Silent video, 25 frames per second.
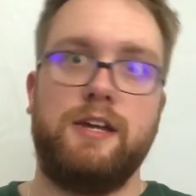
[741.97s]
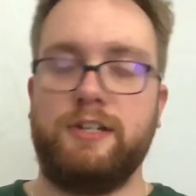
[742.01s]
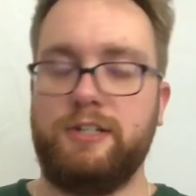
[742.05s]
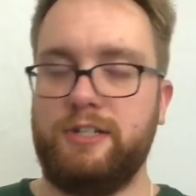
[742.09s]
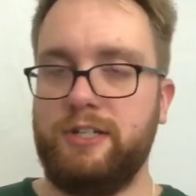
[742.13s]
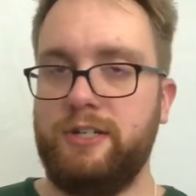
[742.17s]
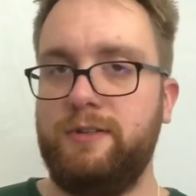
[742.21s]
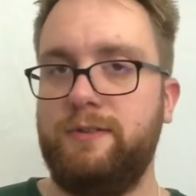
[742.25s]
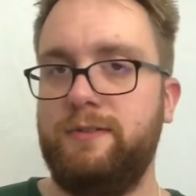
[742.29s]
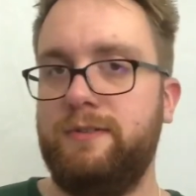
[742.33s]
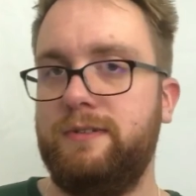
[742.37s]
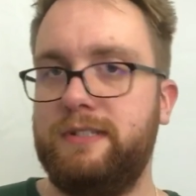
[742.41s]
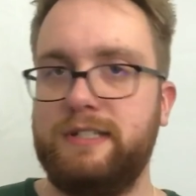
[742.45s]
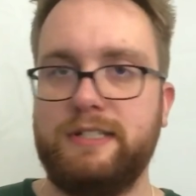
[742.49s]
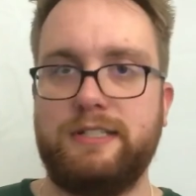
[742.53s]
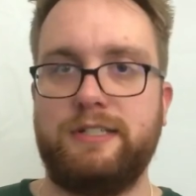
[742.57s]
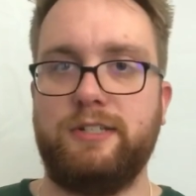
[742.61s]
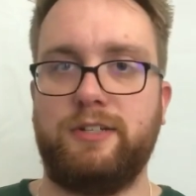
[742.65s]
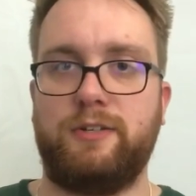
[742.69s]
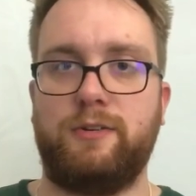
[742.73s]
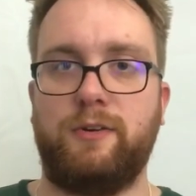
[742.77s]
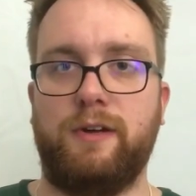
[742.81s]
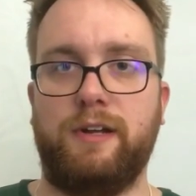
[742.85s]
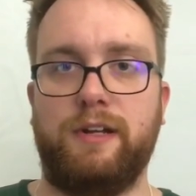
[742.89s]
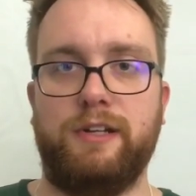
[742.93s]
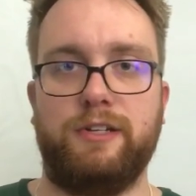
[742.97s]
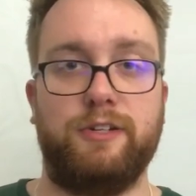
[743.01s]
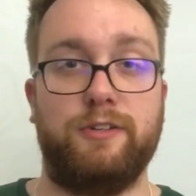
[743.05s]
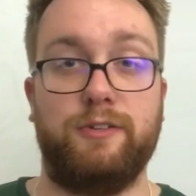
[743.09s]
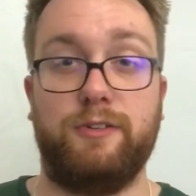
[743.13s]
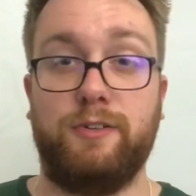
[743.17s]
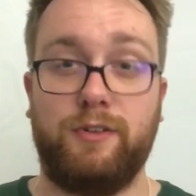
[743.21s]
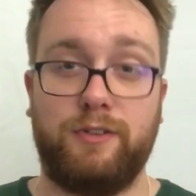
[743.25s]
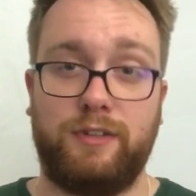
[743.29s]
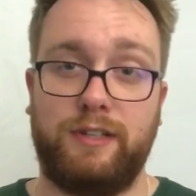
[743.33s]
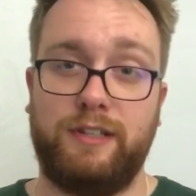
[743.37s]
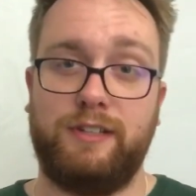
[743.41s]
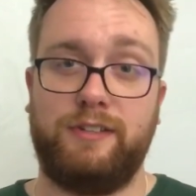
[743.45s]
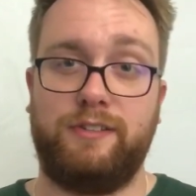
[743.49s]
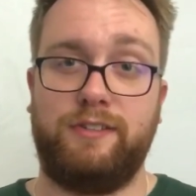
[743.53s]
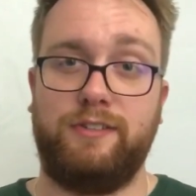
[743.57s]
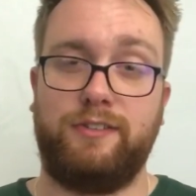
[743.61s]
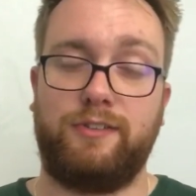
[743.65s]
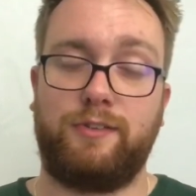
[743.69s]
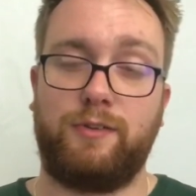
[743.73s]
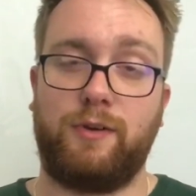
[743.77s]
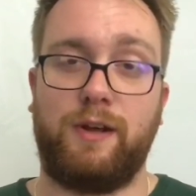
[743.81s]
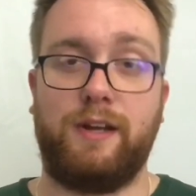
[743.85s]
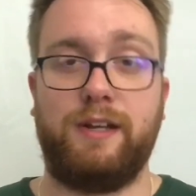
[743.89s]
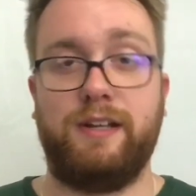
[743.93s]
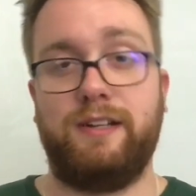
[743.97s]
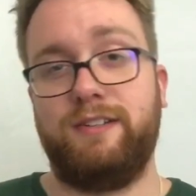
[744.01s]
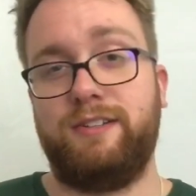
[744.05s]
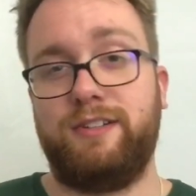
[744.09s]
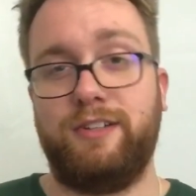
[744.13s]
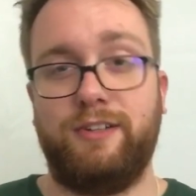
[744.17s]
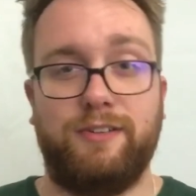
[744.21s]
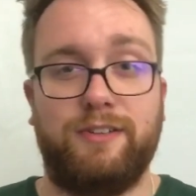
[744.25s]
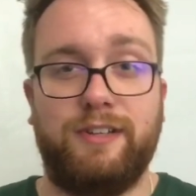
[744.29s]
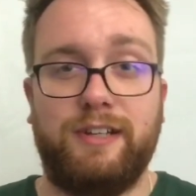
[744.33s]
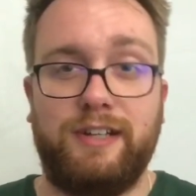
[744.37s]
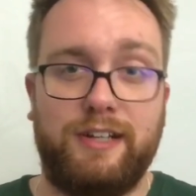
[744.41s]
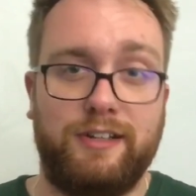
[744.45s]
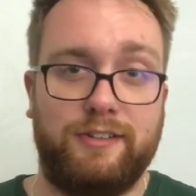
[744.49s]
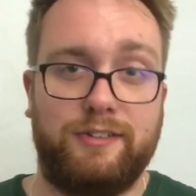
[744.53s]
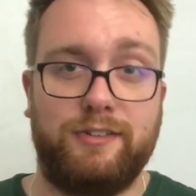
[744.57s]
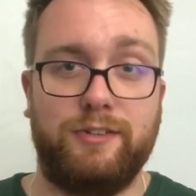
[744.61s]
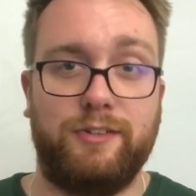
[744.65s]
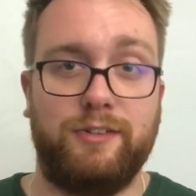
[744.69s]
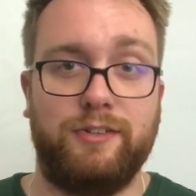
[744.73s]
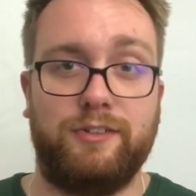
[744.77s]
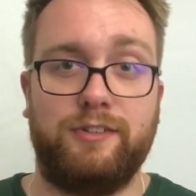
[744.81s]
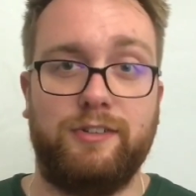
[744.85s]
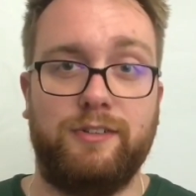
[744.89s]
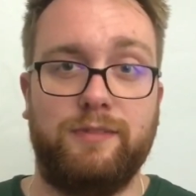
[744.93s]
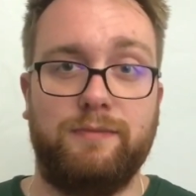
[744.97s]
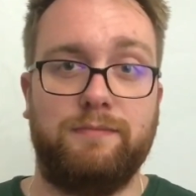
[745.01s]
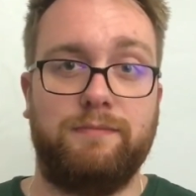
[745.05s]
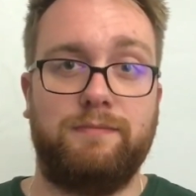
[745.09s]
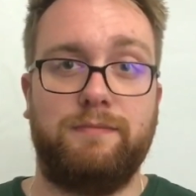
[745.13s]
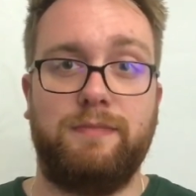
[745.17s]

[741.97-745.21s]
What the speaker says: Do you disagree? Do you not think this is great? Do you think it's awesome?